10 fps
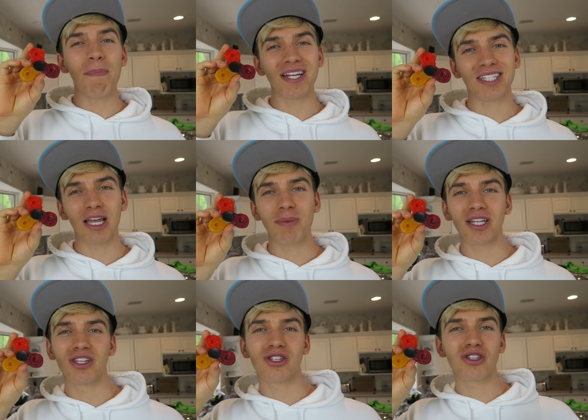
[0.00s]
The best thing
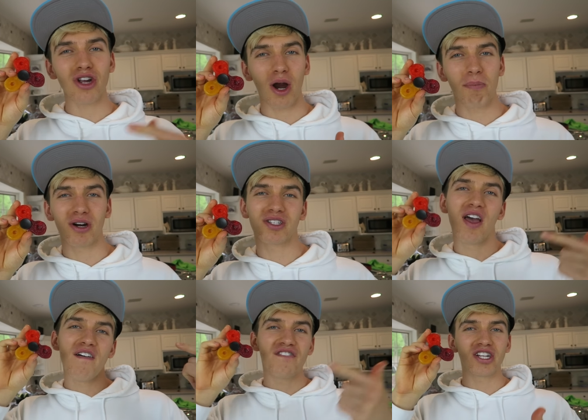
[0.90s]
about this
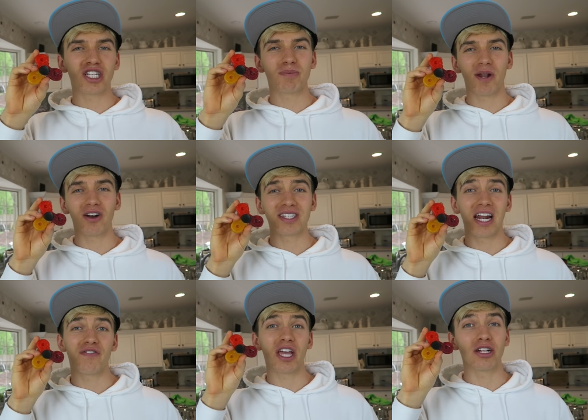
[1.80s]
Starburst fidget spinner is
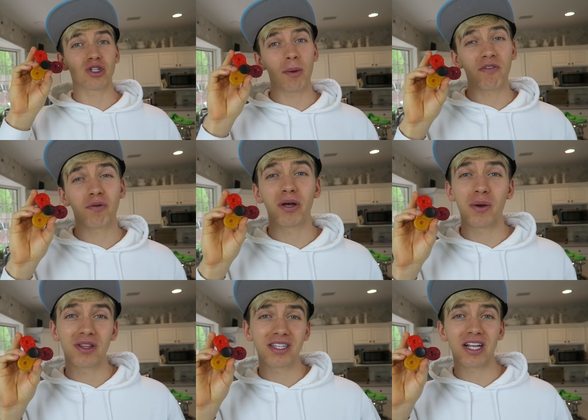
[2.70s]
that if you get in trouble for
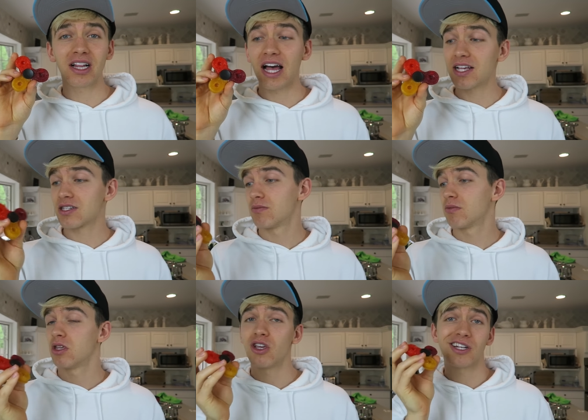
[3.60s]
playing with these in class,
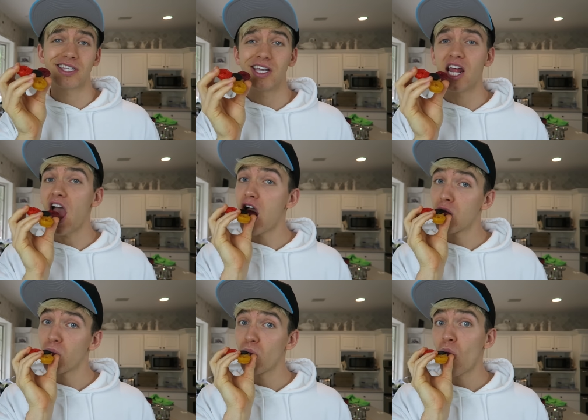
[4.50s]
you can just eat it,